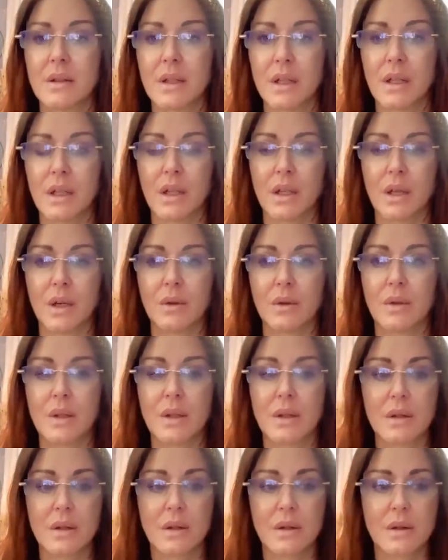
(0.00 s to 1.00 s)
You know,
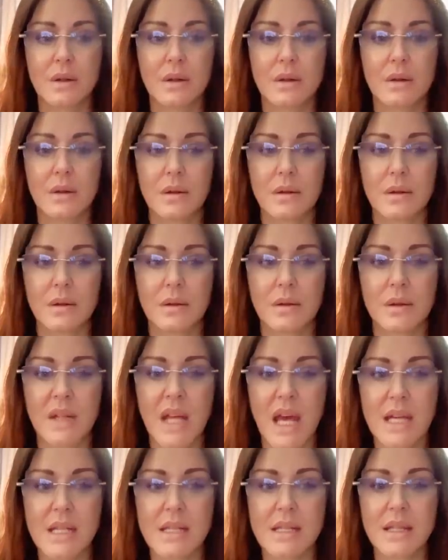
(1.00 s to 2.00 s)

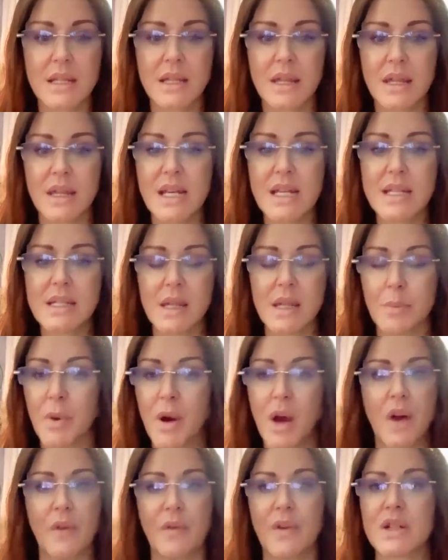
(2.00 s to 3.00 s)
these are the
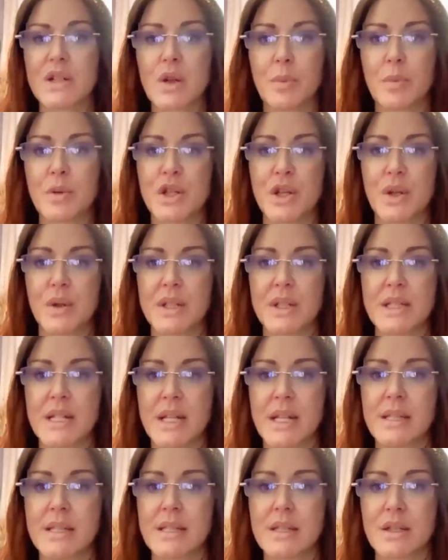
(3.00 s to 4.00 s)
perfect
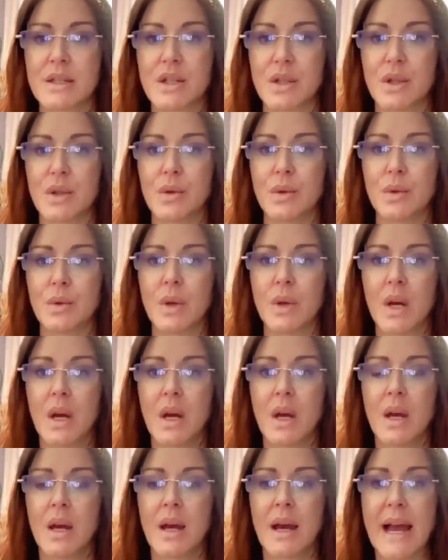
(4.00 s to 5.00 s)
opportunities to
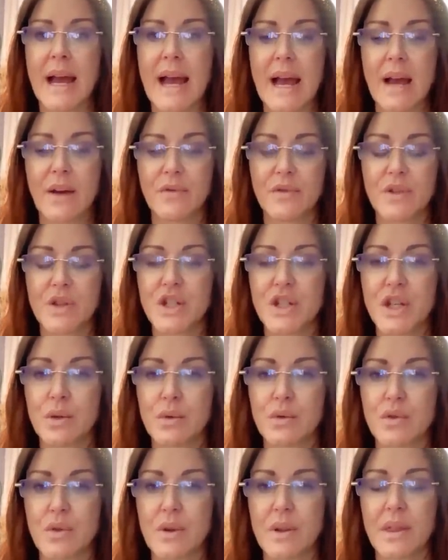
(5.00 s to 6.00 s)
have the
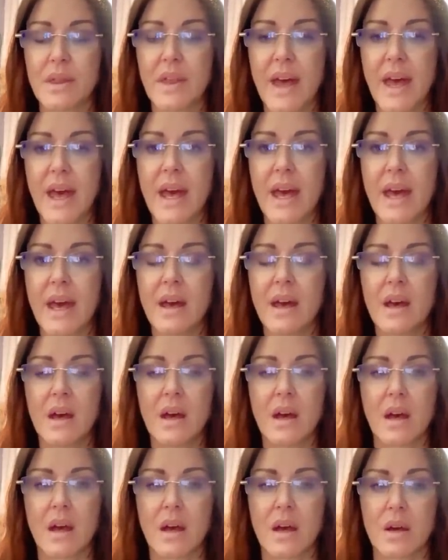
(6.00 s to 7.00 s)
children there.
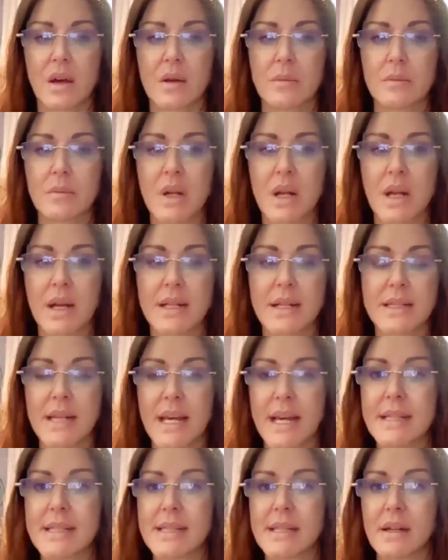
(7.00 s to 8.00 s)
Like I
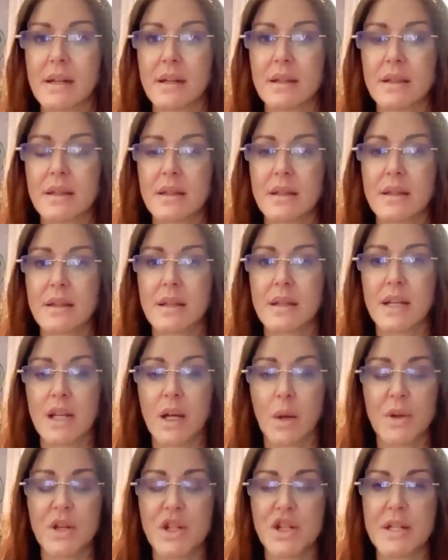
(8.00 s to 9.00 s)
say,
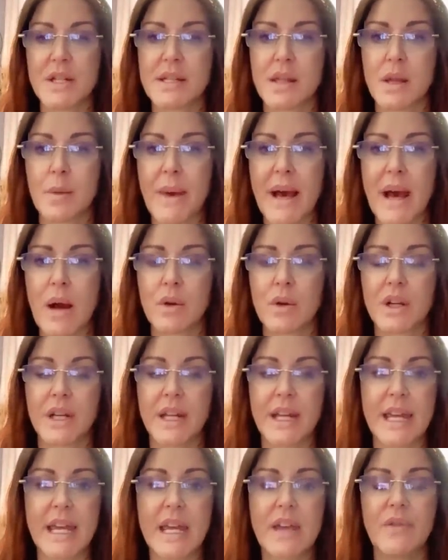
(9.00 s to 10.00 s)
when she's at the
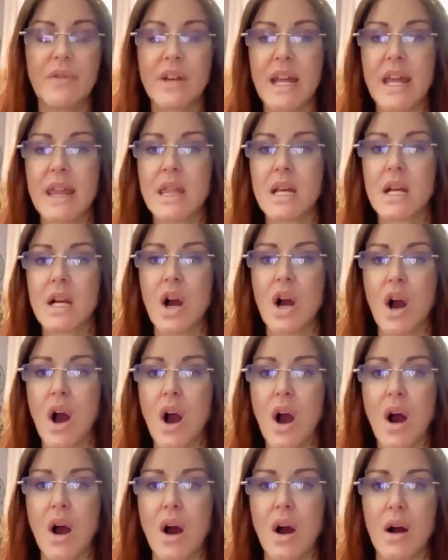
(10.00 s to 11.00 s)
balcony, even in the
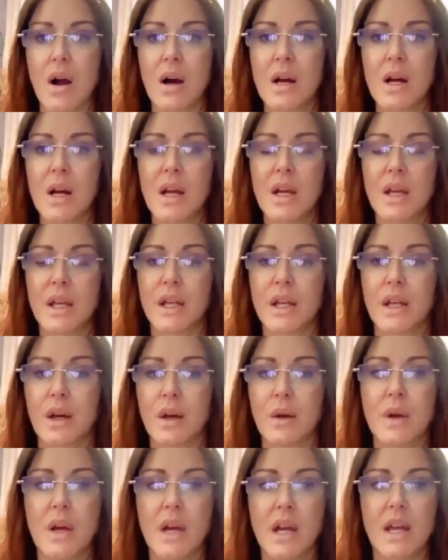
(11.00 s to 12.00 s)
car, you
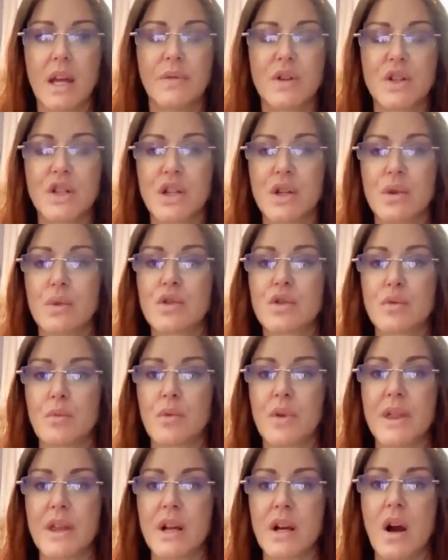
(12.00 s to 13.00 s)
know, if the children
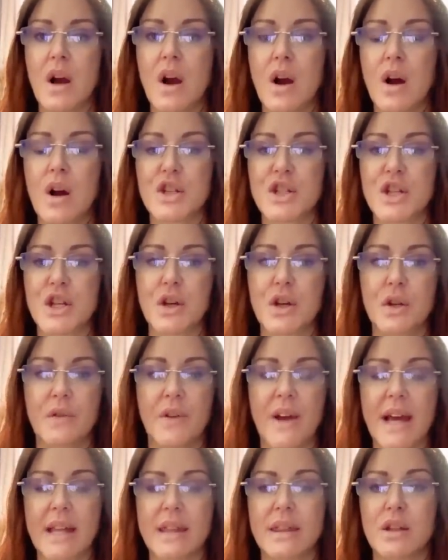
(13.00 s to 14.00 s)
were in the car, she could
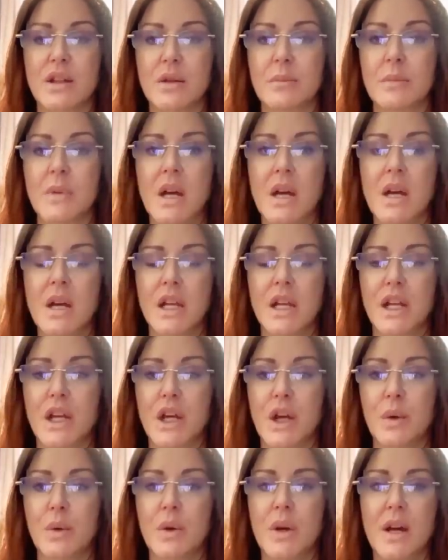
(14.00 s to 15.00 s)
have had them, you
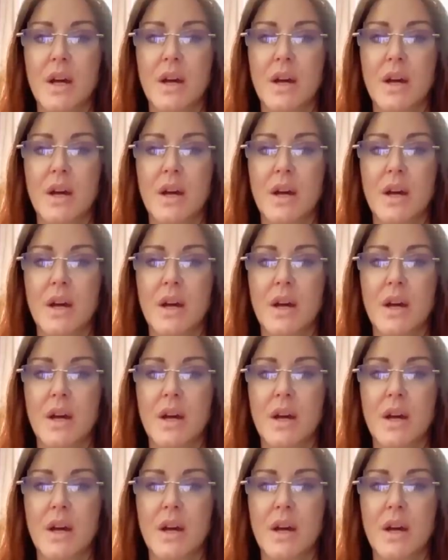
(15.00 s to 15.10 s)
know,